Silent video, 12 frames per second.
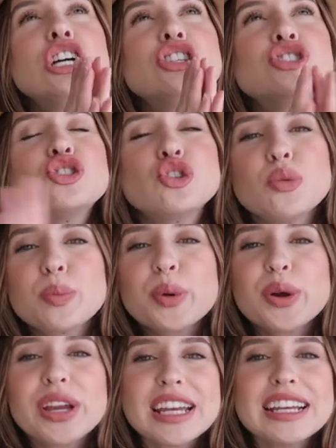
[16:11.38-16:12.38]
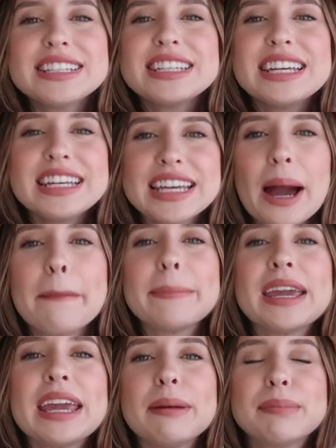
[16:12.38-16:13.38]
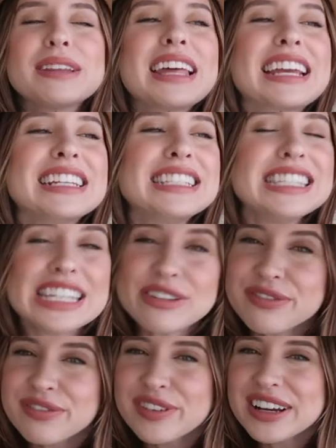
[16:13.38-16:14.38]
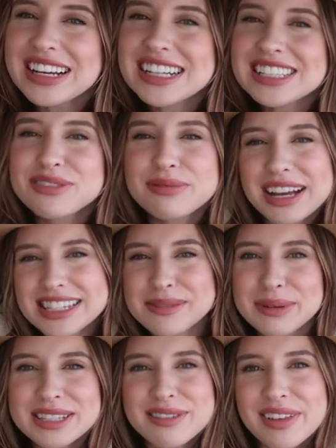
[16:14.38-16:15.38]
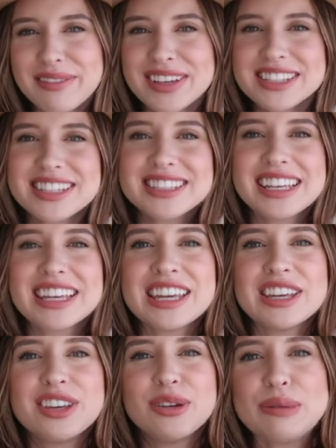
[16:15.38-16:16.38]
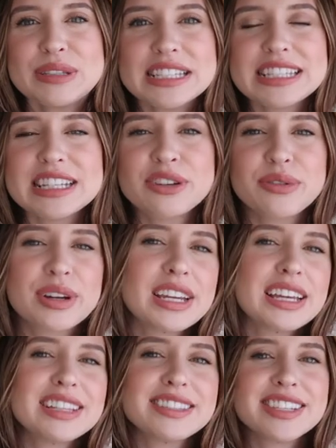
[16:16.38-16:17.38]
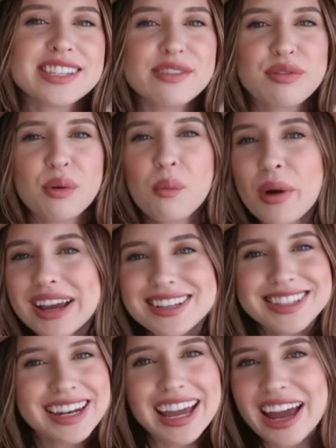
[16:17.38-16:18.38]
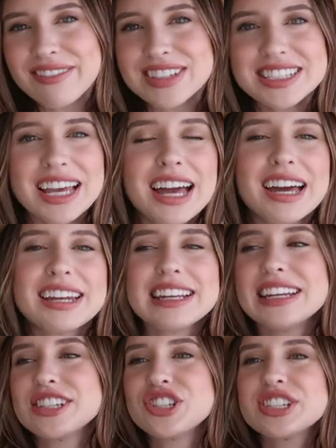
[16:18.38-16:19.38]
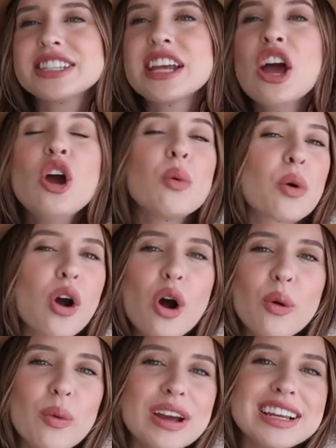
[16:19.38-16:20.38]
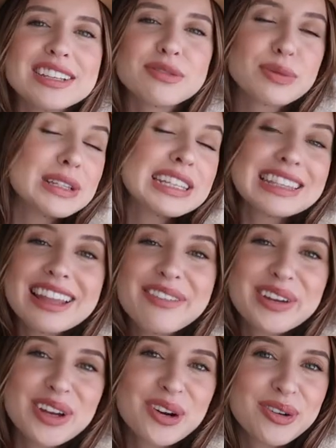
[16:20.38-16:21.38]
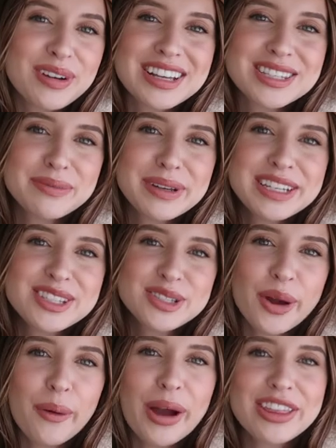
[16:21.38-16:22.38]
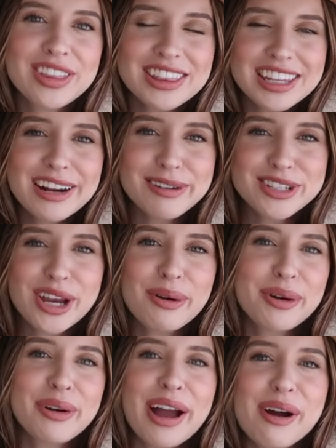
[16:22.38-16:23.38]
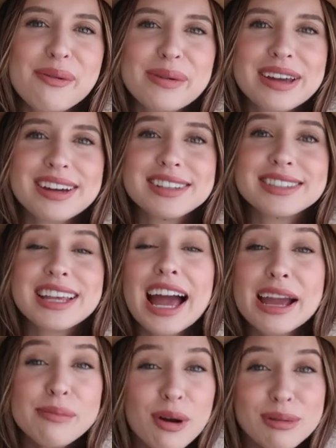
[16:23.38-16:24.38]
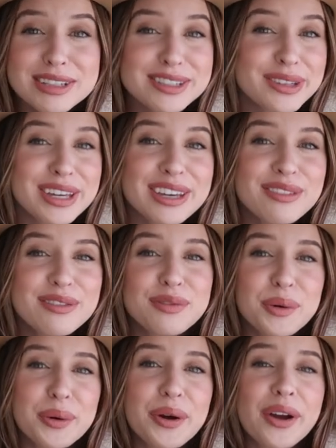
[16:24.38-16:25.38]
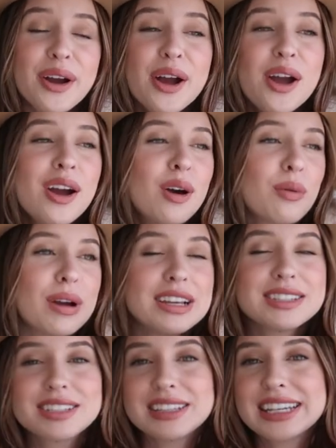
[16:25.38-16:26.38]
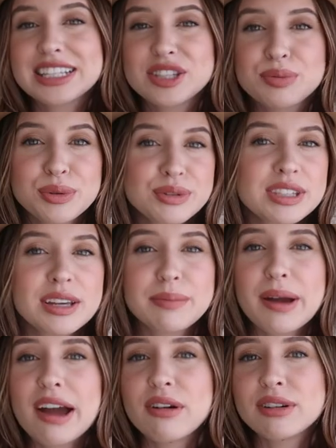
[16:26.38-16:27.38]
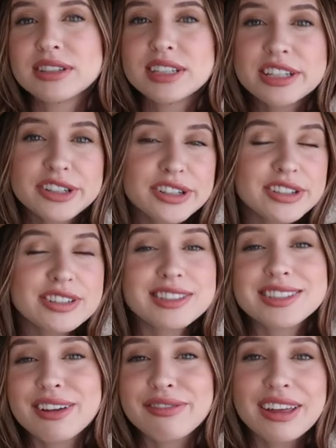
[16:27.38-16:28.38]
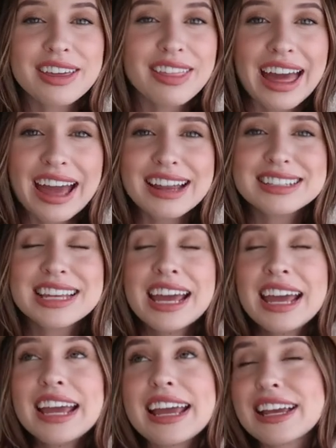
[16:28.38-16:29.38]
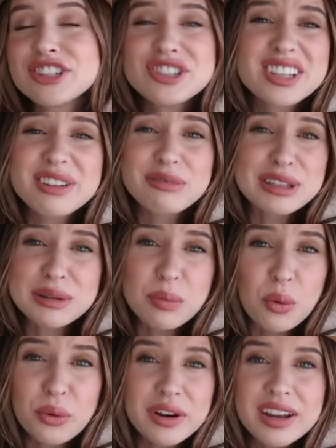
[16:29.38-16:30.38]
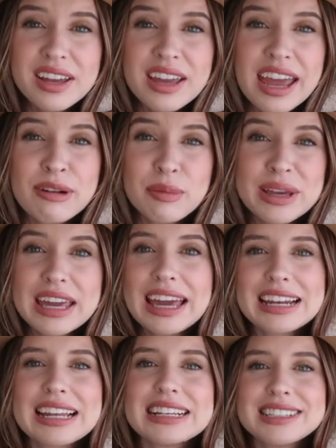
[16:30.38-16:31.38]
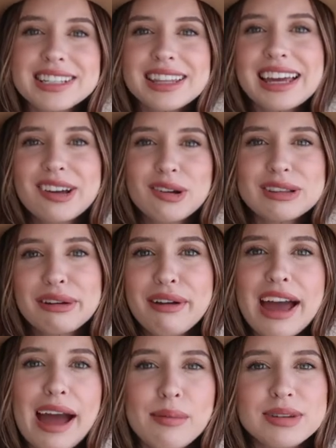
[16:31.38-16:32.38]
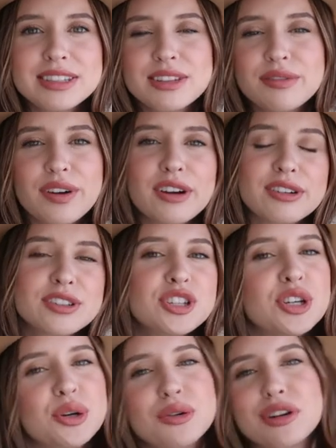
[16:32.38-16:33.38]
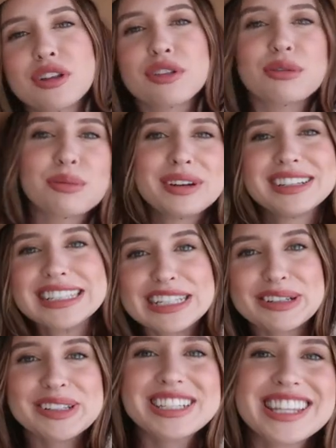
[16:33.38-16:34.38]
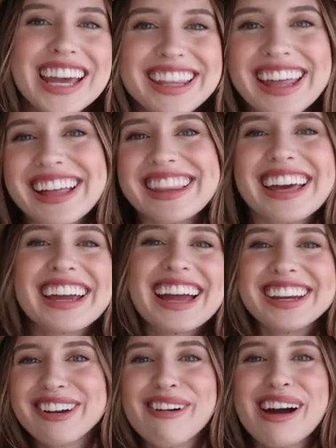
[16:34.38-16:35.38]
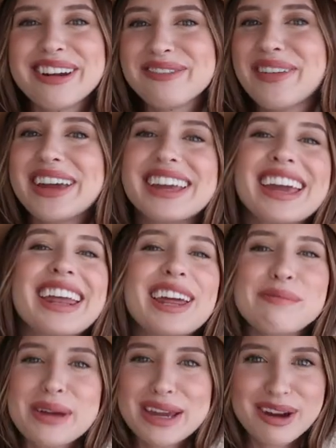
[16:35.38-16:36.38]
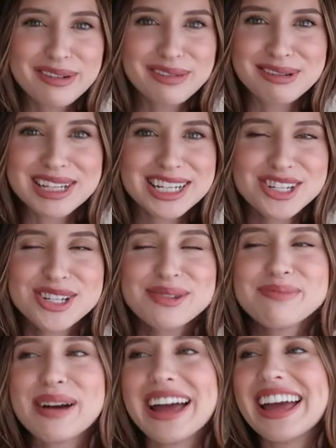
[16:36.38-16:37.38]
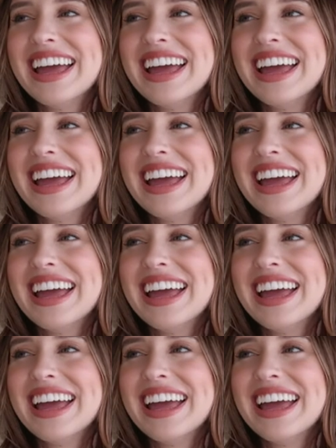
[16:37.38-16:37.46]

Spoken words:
super easy, yummy, but like different recipes, if that makes sense. Like it uses ingredients in different ways that I haven't done, and it's just, we're always really loving her recipes. So I thought that I would shout her out because I'm always looking for ways to like spruce up our dinners and stuff like that. It can just get really boring and we get into like our little habits of our 2 to 3 dinners that like I know how to make and I make on rotation. But